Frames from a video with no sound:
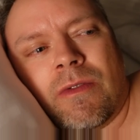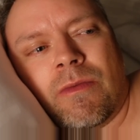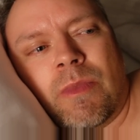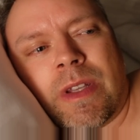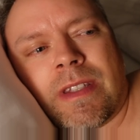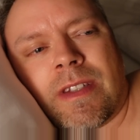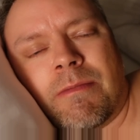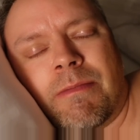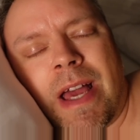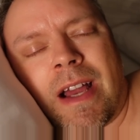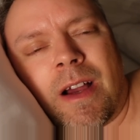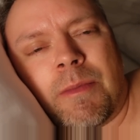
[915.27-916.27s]
with some
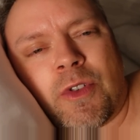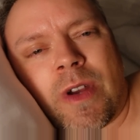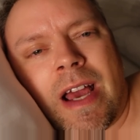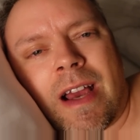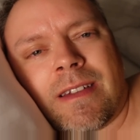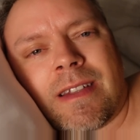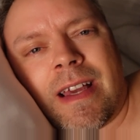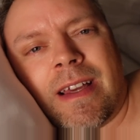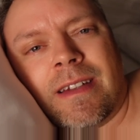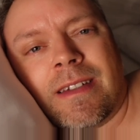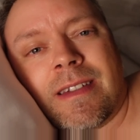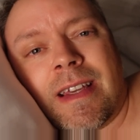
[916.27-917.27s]
backup tracks
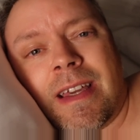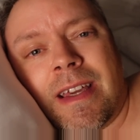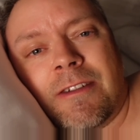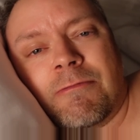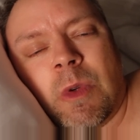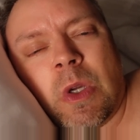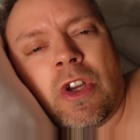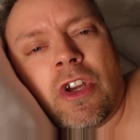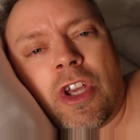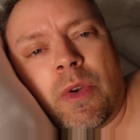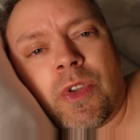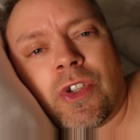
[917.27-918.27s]
and singing.
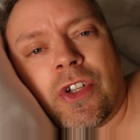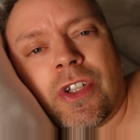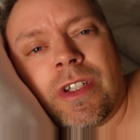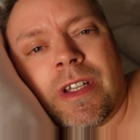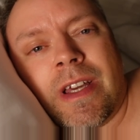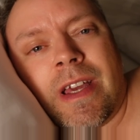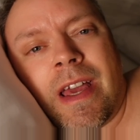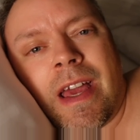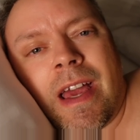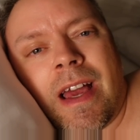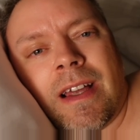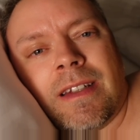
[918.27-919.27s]
It was good.
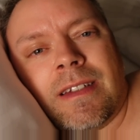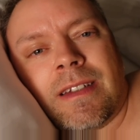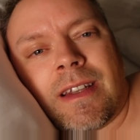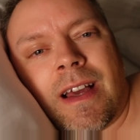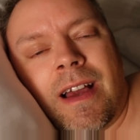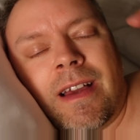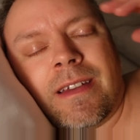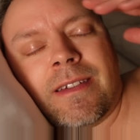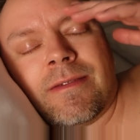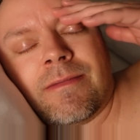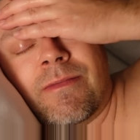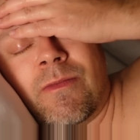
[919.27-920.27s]
And I